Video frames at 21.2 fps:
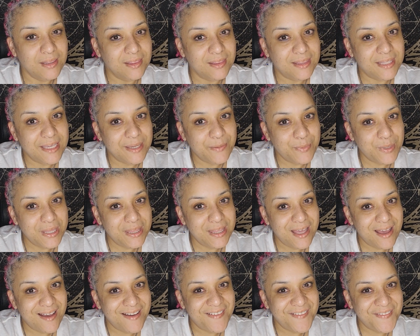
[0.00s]
Lead with
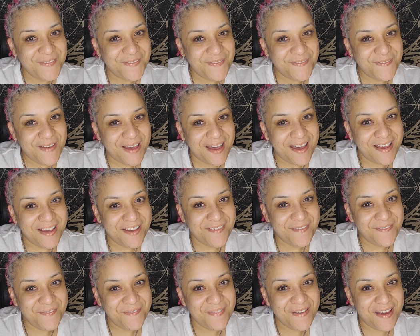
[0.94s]
Love
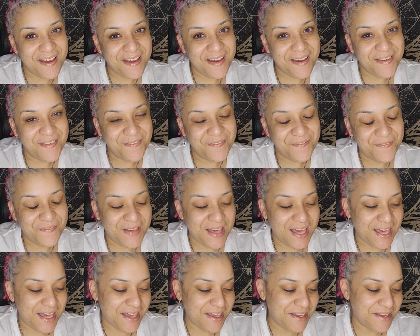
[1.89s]

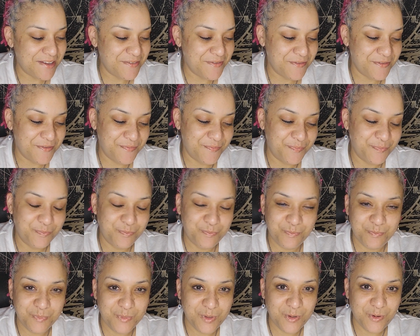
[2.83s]
555.
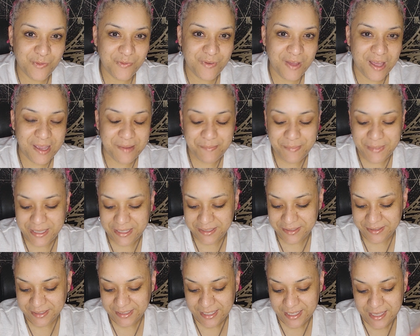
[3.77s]
You'll find me.
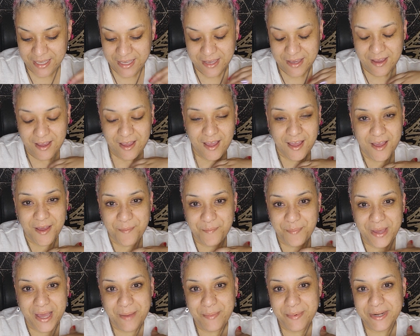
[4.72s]
Um,
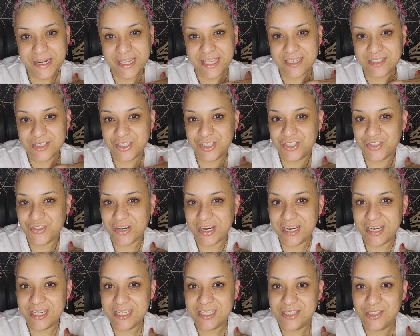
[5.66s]
but I'm going to get
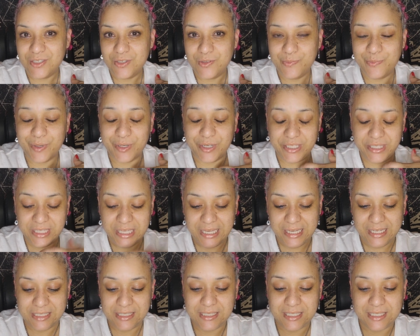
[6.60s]
straight into burning the
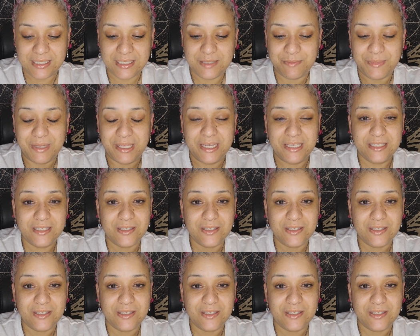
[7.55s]
ancestor money.